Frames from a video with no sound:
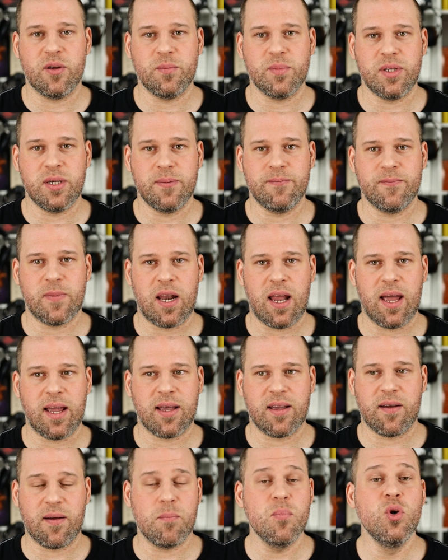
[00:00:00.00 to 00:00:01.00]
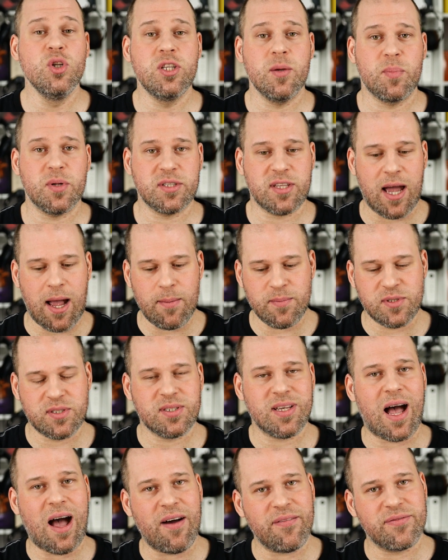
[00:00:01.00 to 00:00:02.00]
on me, like multiple
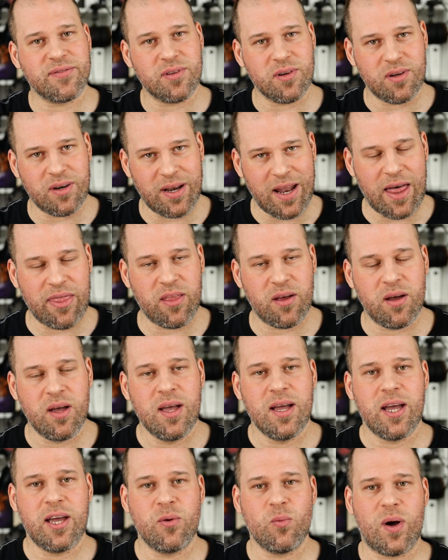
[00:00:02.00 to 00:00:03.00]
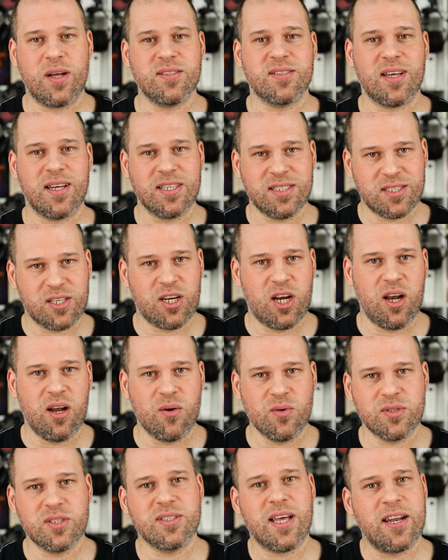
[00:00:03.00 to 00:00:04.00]
times after another, and once I
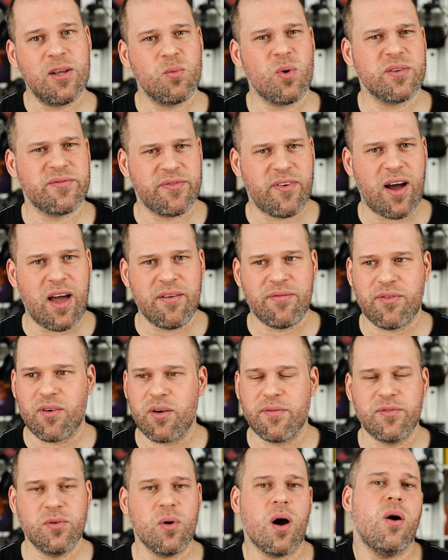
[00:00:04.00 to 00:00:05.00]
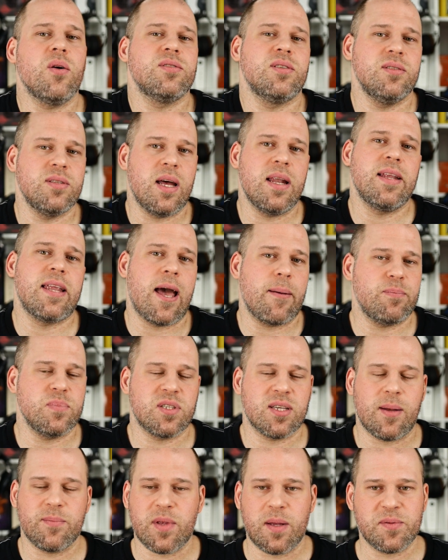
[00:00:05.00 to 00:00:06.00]
closed it, then it was fine for a few hours, and then it
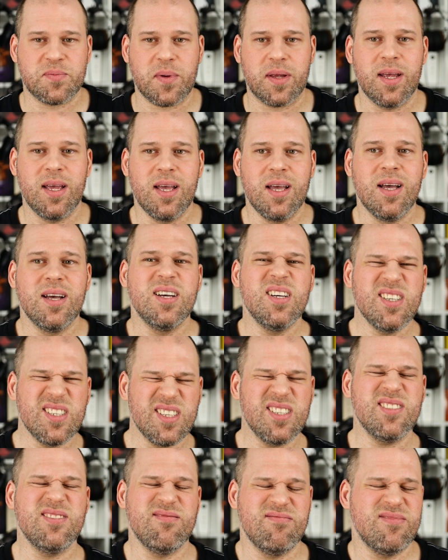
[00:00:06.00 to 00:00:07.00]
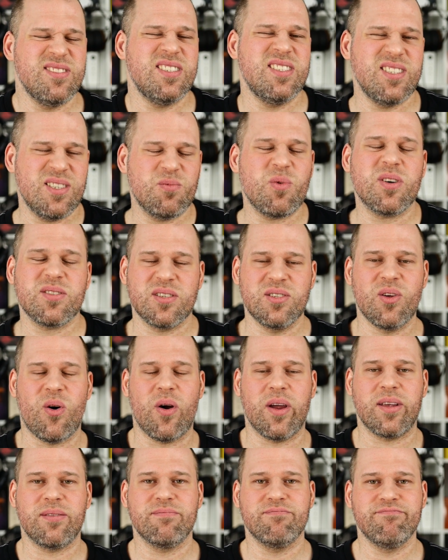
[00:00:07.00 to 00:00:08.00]
happened sometimes, but it was
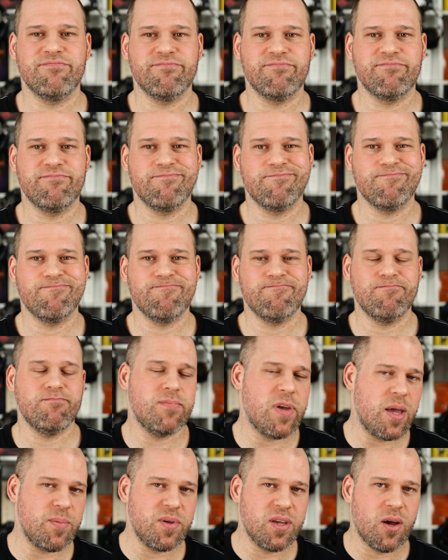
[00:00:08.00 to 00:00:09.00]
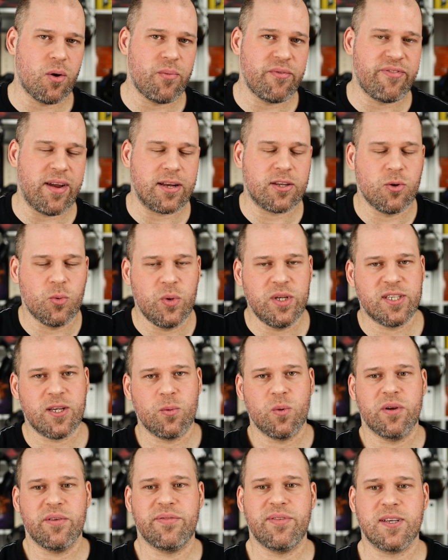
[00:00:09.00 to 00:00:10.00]
annoying. Maybe a factory
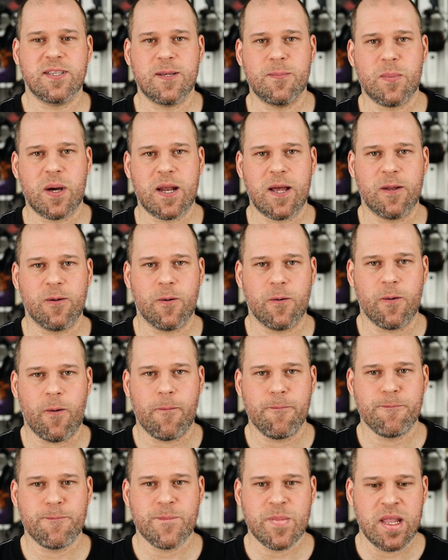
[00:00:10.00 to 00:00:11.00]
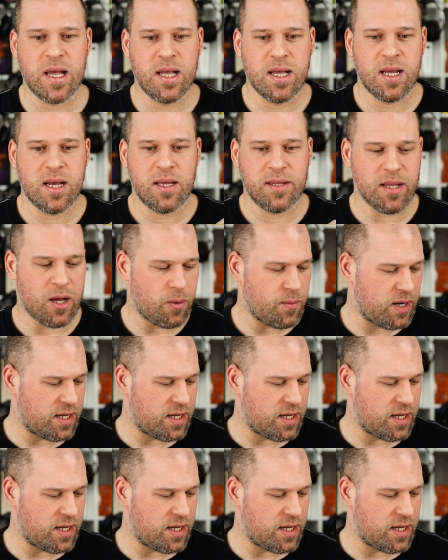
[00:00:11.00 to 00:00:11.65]
reset would have fixed it, but I don't know. Now,